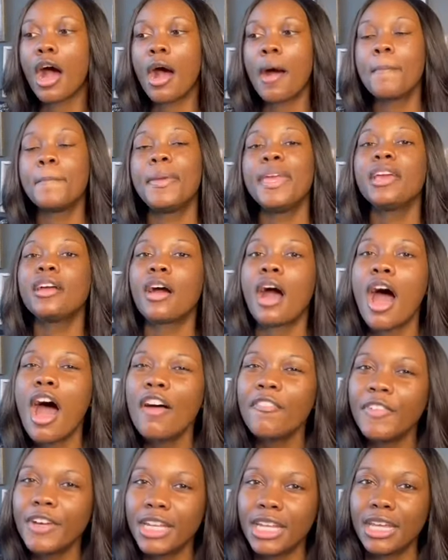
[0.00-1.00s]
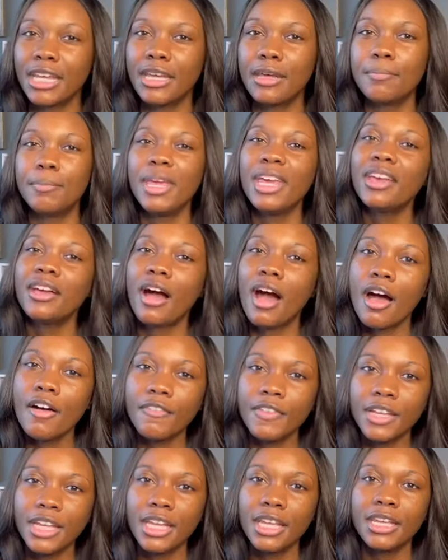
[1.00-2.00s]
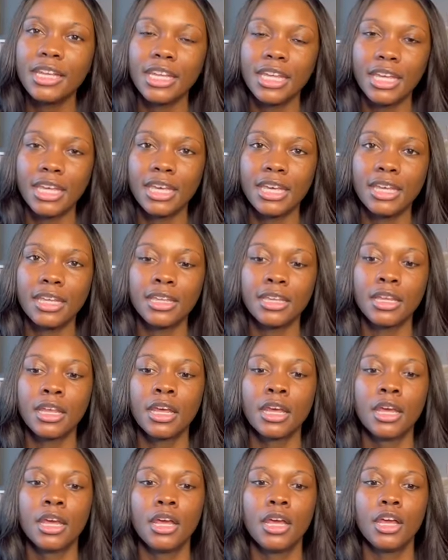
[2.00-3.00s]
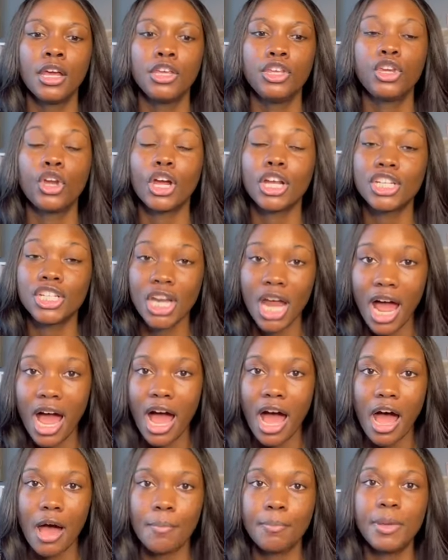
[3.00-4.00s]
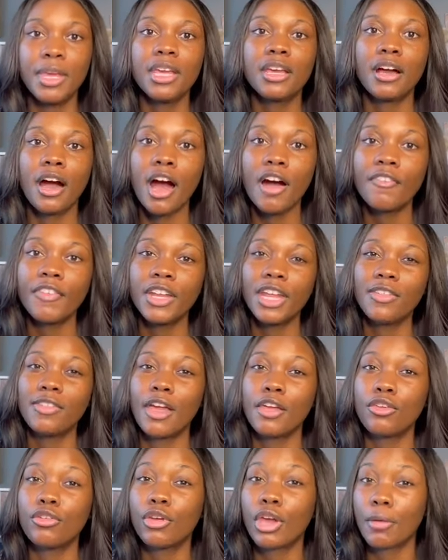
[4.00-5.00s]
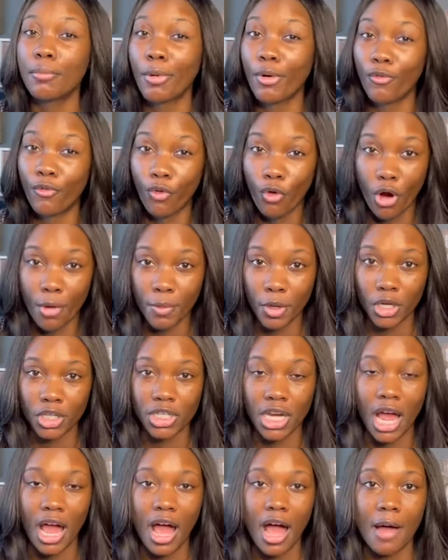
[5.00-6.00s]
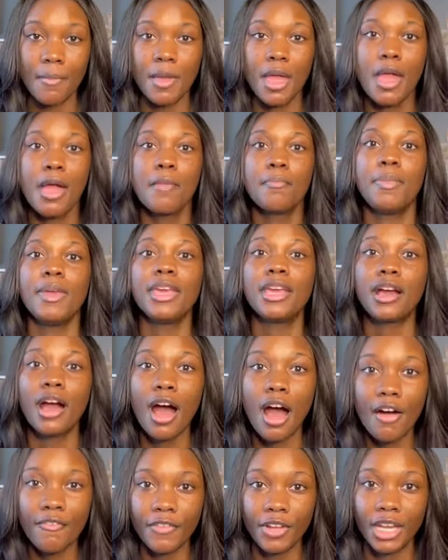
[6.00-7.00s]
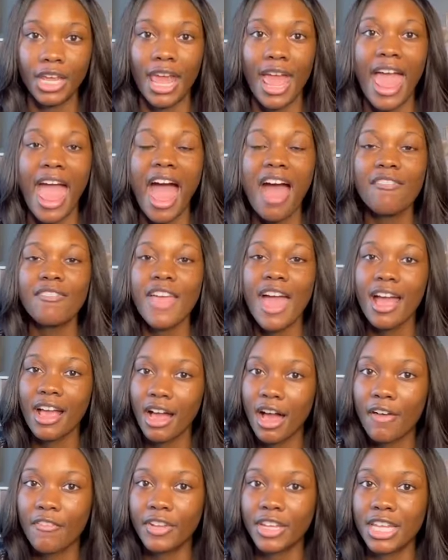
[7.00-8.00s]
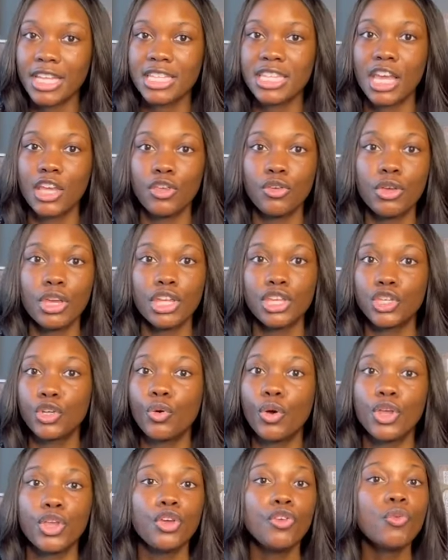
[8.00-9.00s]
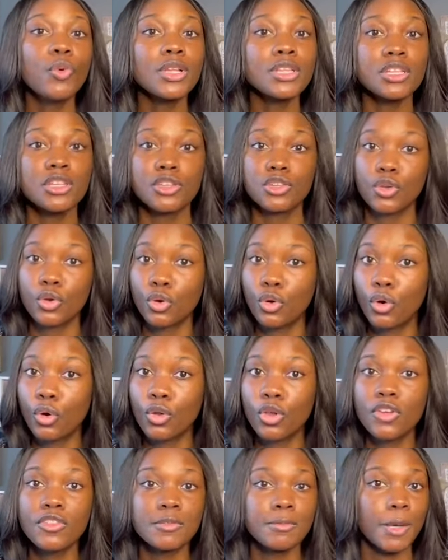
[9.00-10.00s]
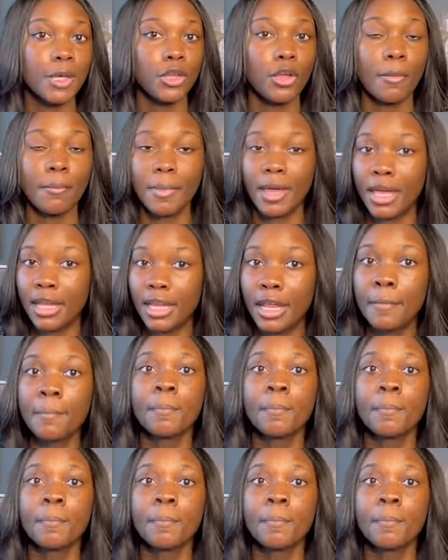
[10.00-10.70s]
Be confident in your job. Be confident that you can perform your job. Be confident. Have that confidence that you can do it. You went to school, you spent your money,